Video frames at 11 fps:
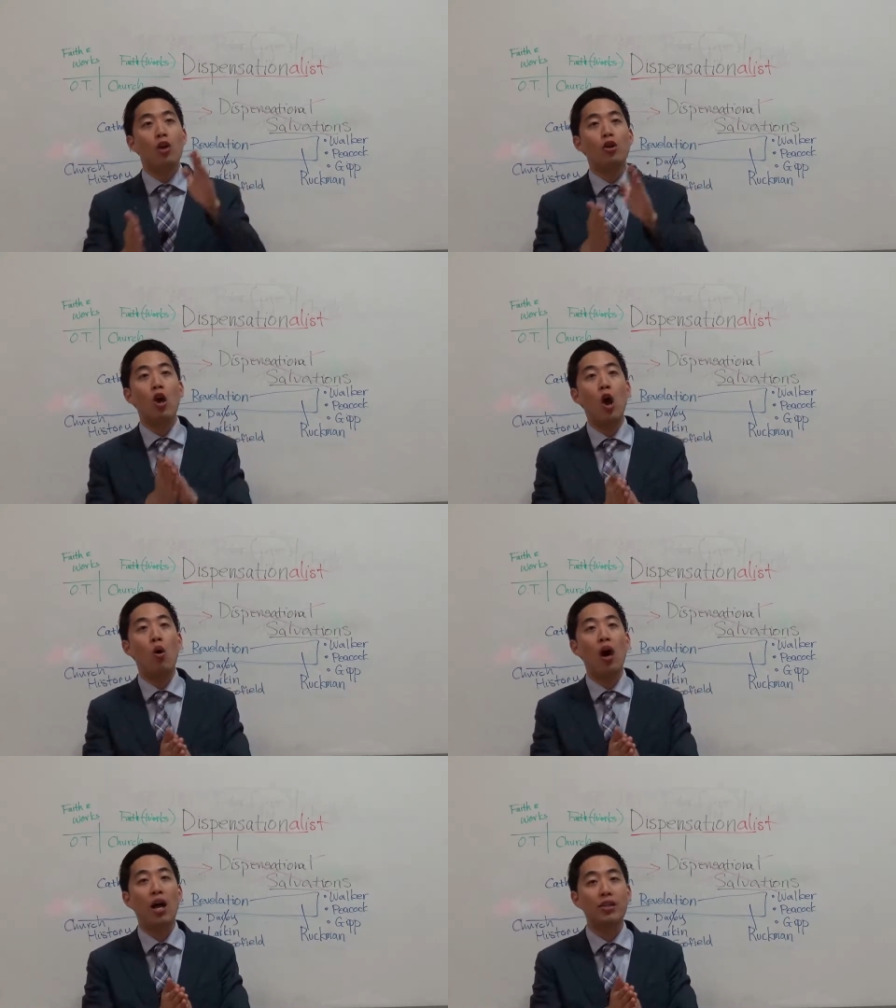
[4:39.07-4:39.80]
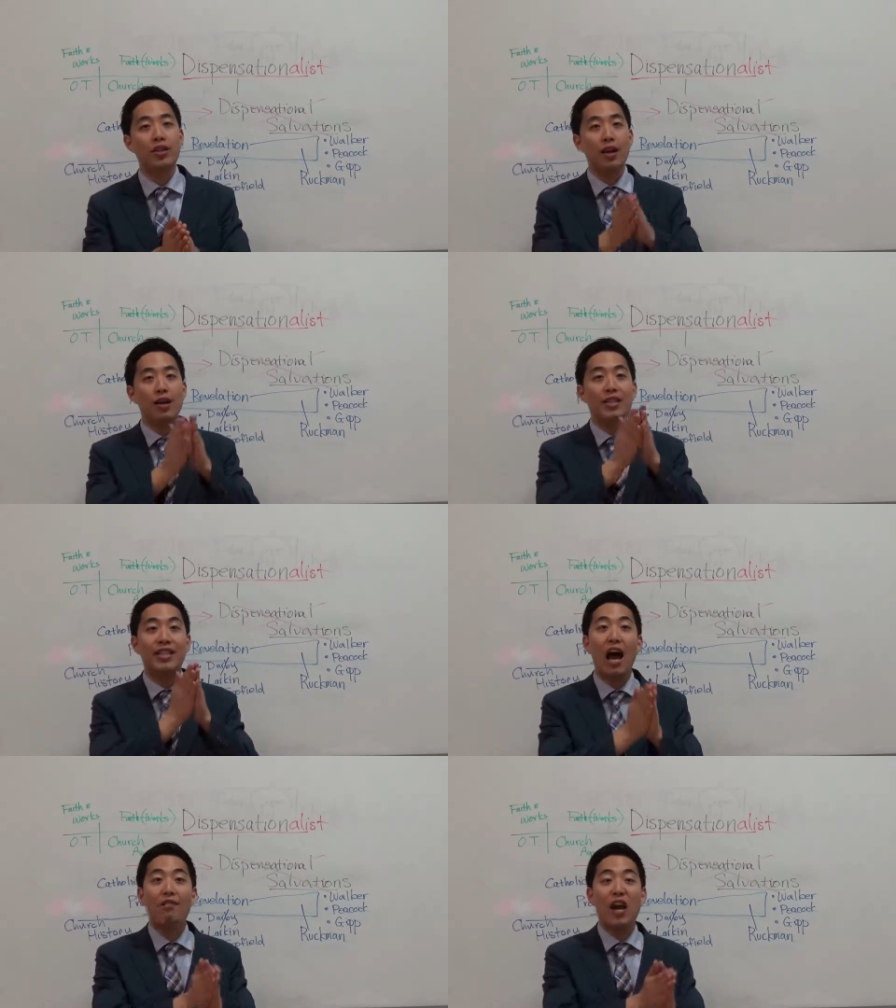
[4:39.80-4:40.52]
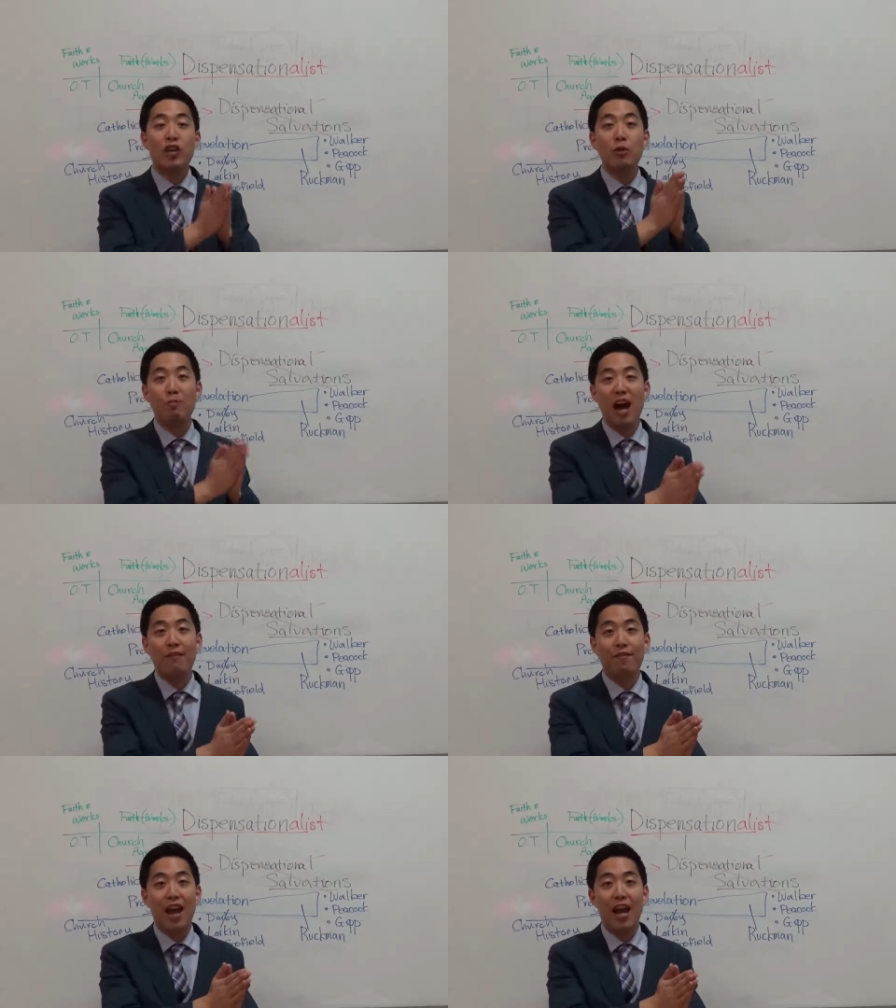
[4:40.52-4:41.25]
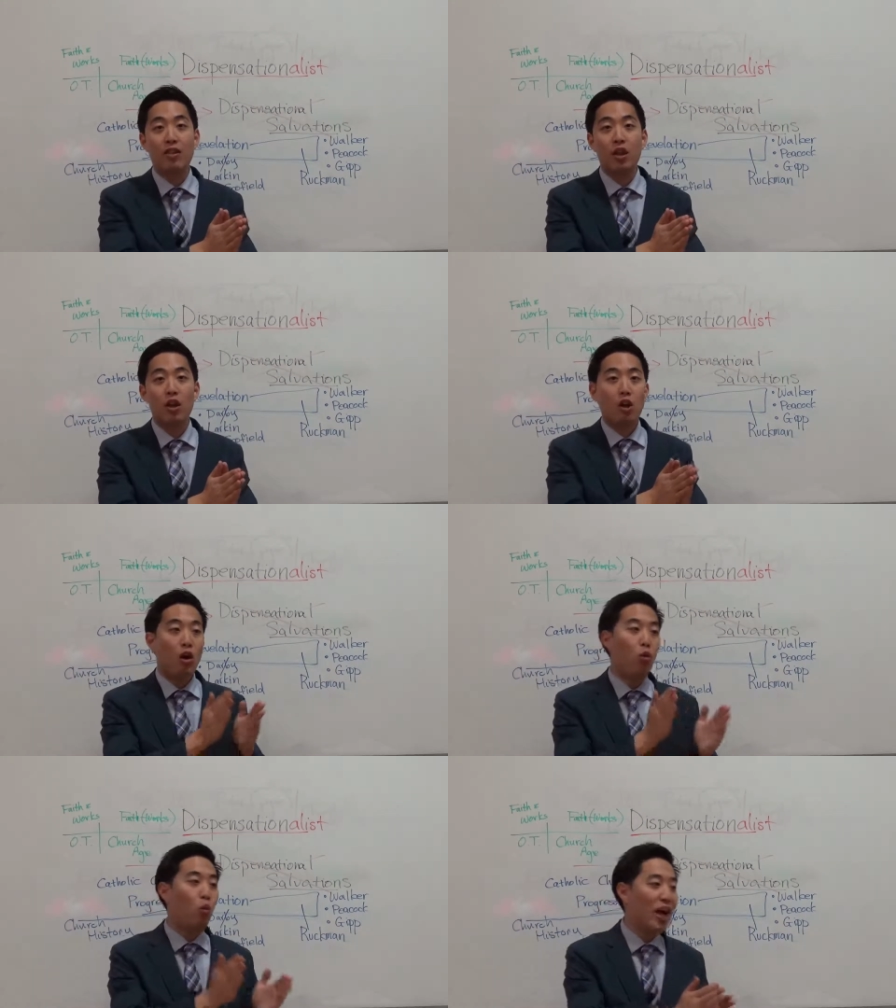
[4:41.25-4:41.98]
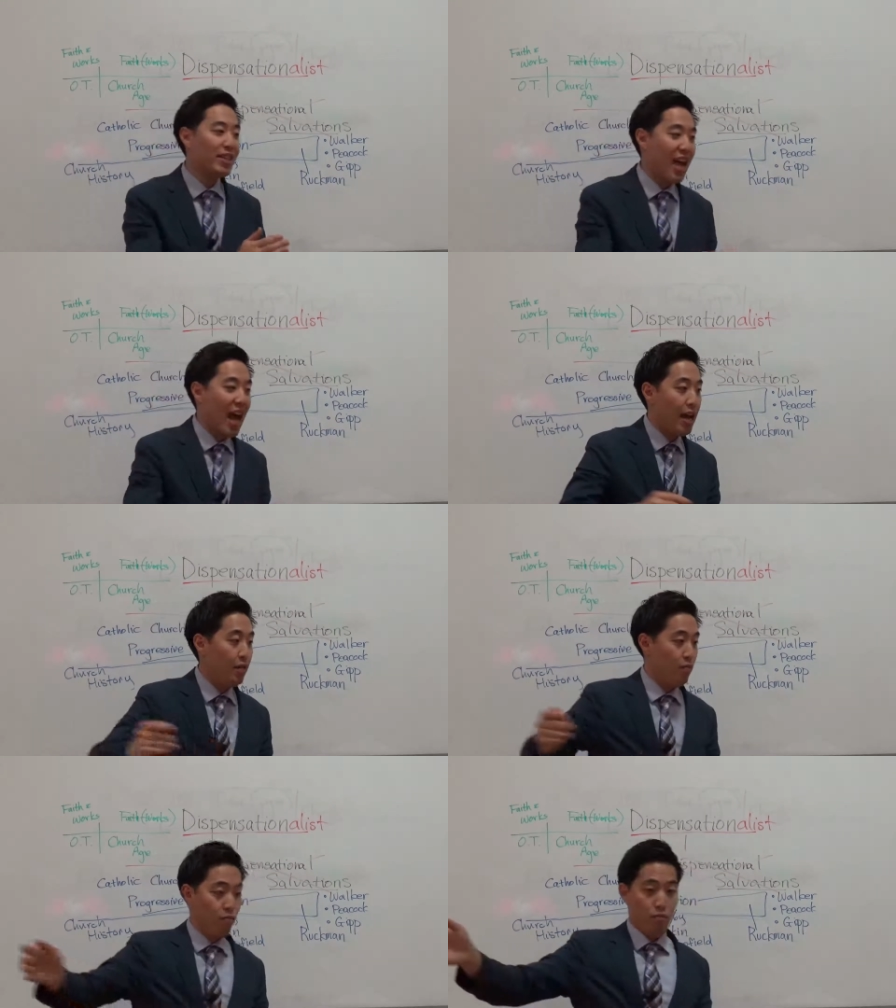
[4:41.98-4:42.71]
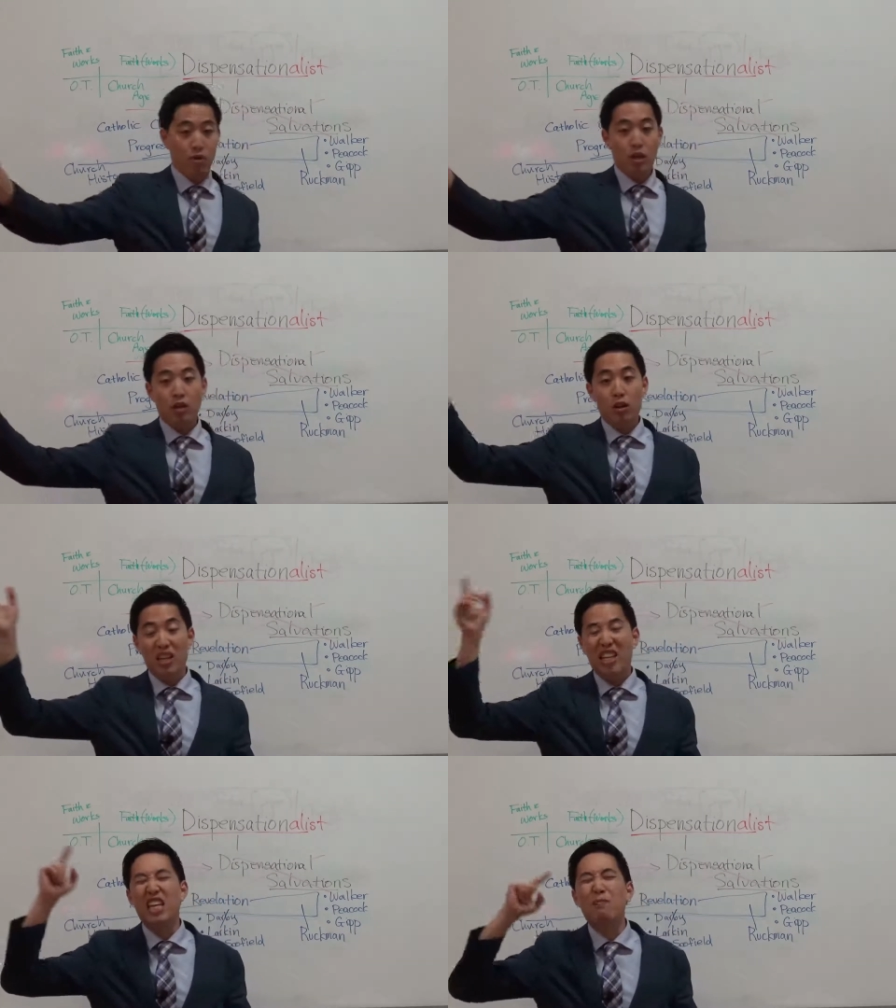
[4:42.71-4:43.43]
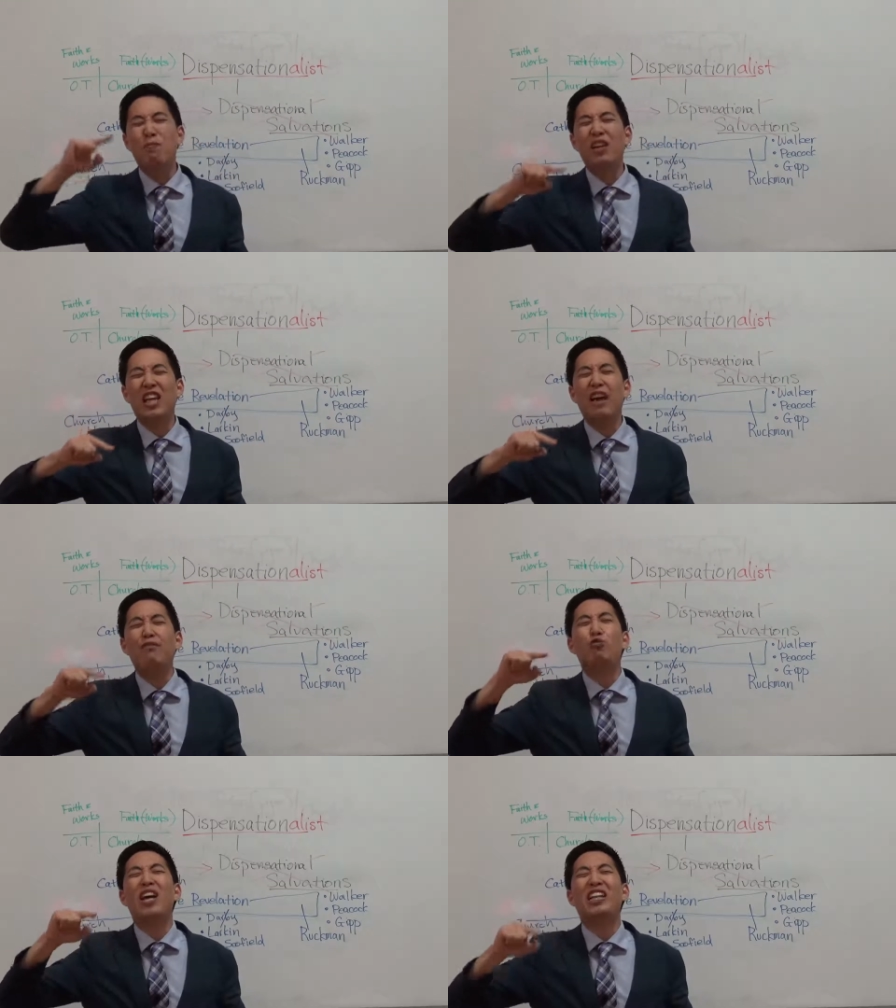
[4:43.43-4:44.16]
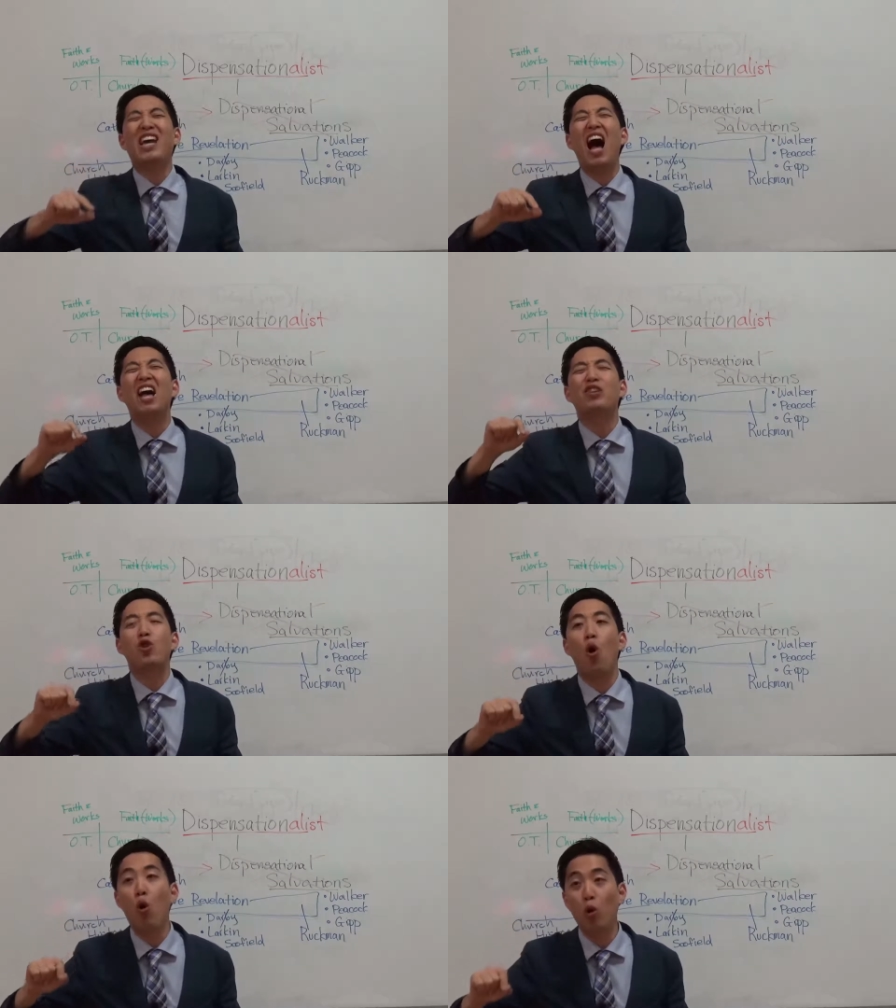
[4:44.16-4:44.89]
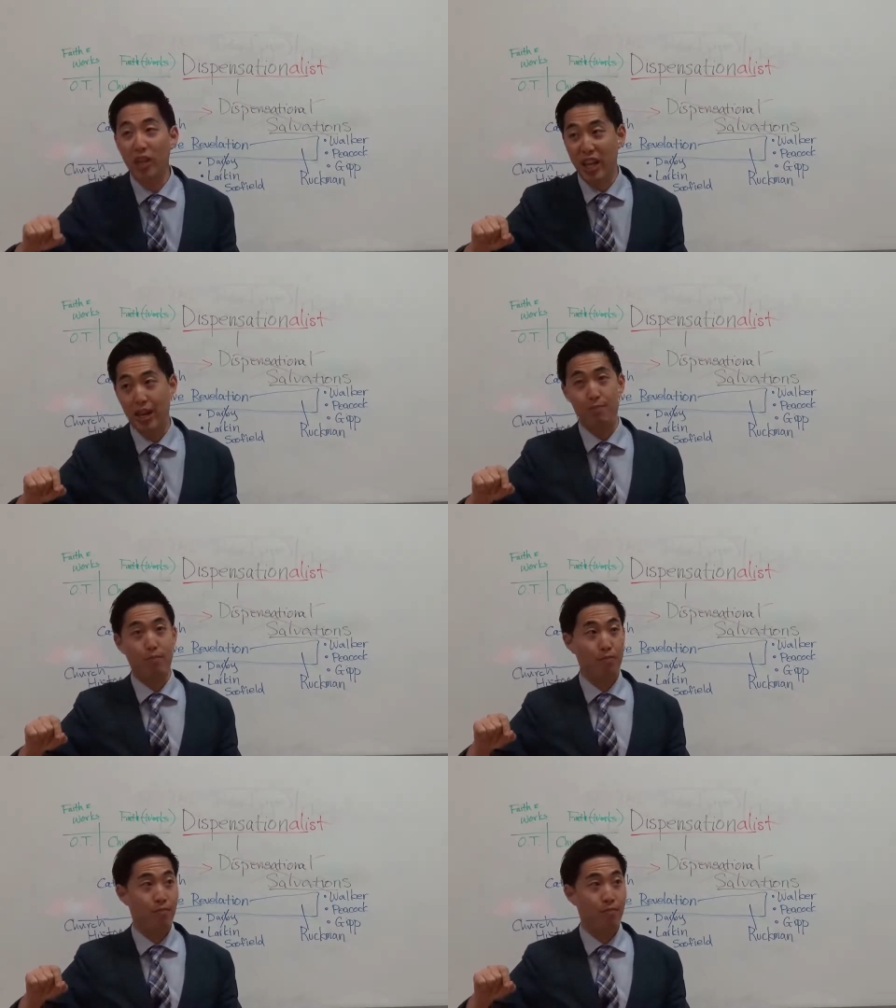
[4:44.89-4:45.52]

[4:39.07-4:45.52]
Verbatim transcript: Noah's salvation by faith was that he believed what God told him.